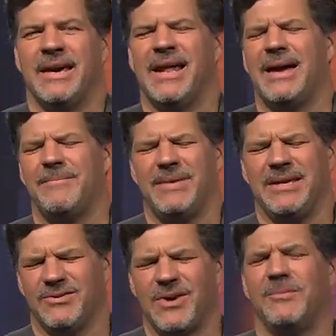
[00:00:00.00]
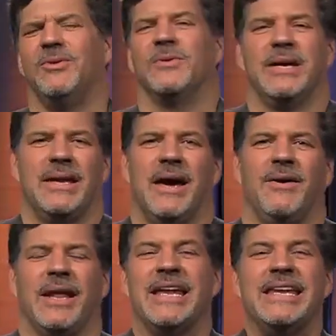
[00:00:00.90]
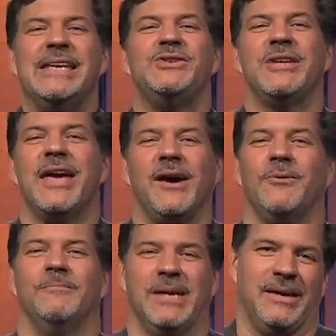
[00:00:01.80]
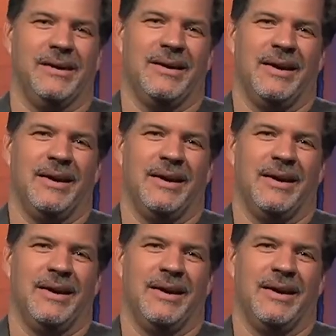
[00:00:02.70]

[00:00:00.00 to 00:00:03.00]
And I'm in trouble right now, and I need you to help me.